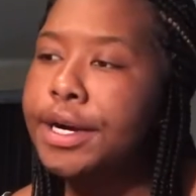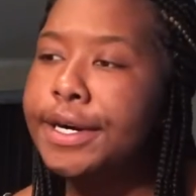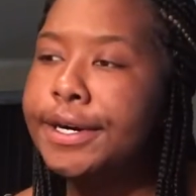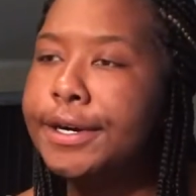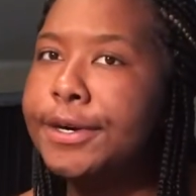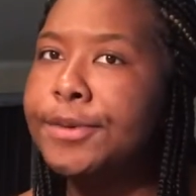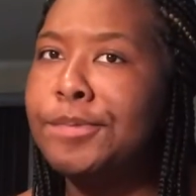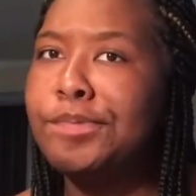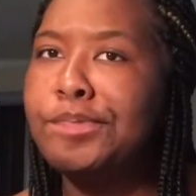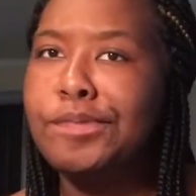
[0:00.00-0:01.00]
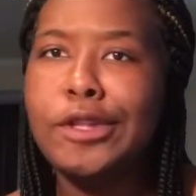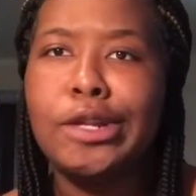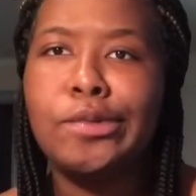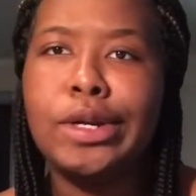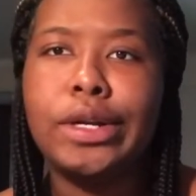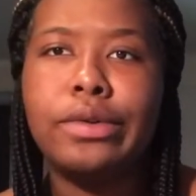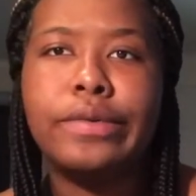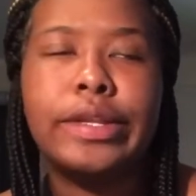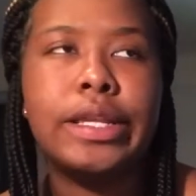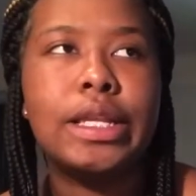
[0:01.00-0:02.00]
What
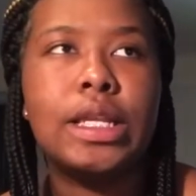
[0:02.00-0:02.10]
else?